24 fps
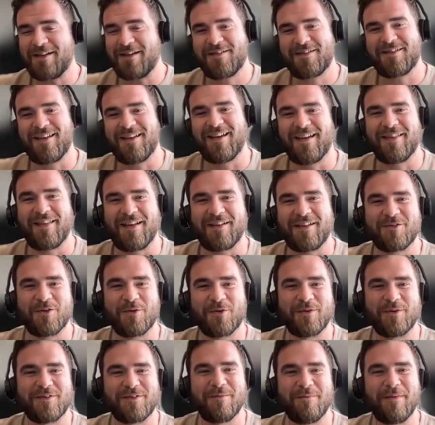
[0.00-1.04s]
that's uh, that's
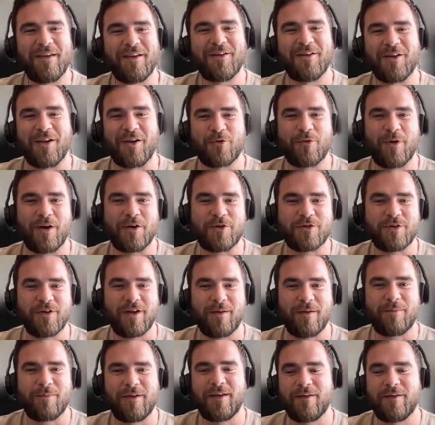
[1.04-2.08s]
always the million dollar question.
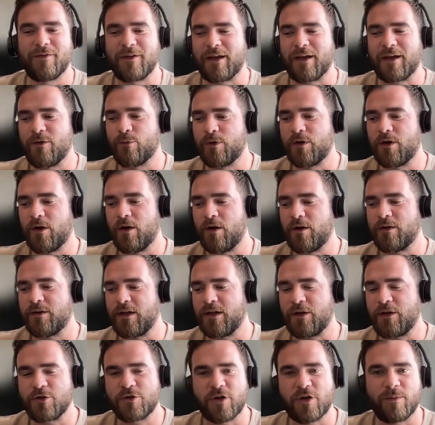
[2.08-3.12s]
I believe again we are a
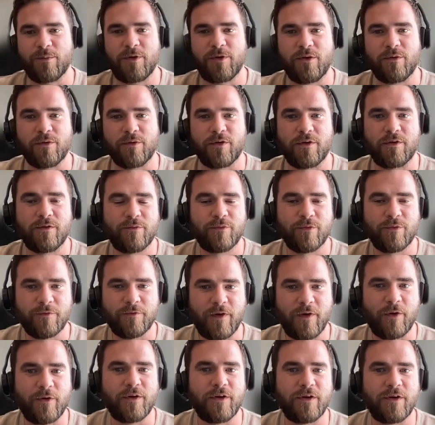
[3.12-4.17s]
Danish company. We're, we're
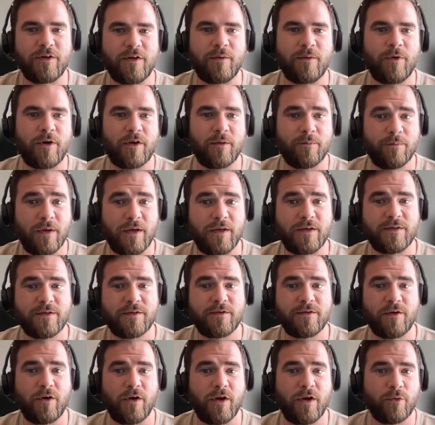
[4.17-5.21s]
founded in Denmark and
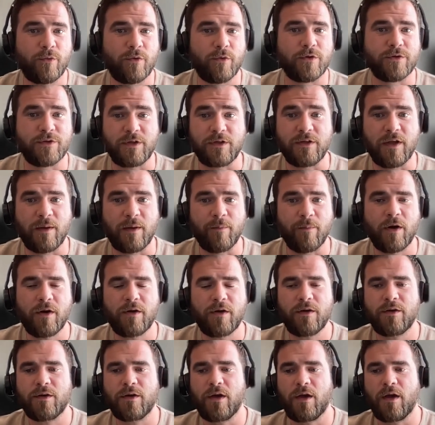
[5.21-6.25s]
based our headquarters in
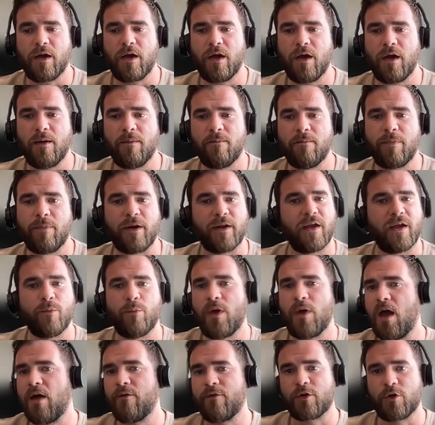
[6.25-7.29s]
Denmark. Um, but again,
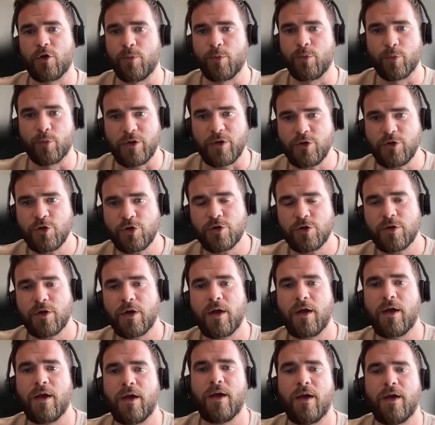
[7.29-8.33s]
we have a global reach
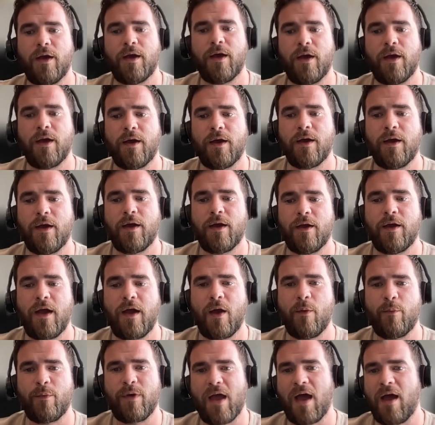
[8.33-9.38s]
uh,
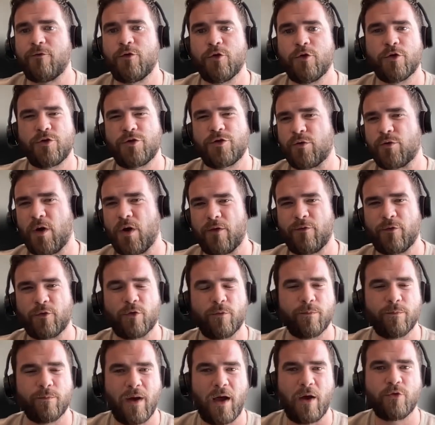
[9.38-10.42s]
and we have no
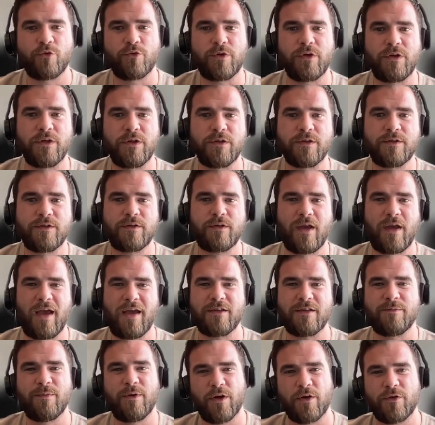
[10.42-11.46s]
geographical boundaries
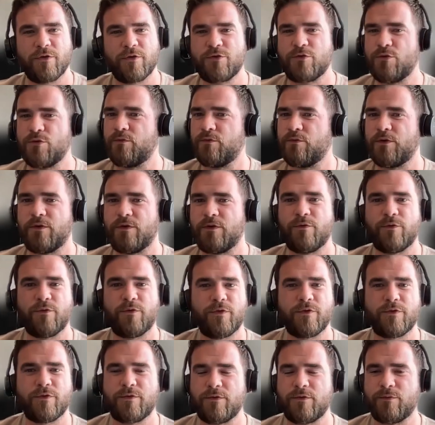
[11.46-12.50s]
as many others do
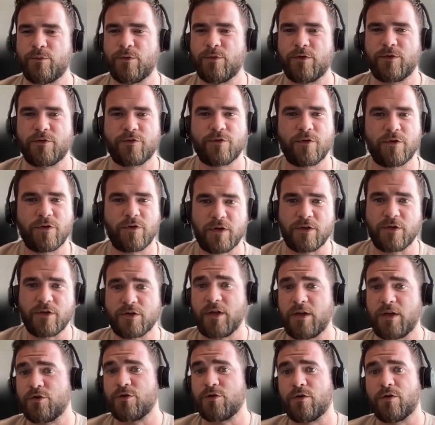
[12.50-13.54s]
with certain
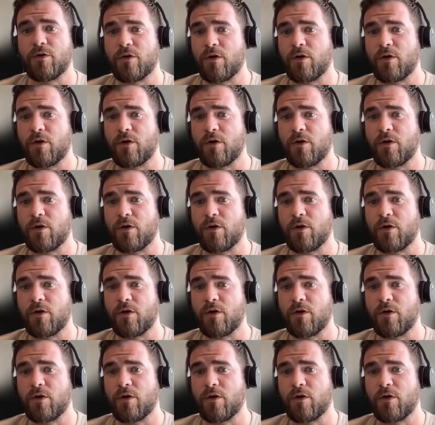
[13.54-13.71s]
legislation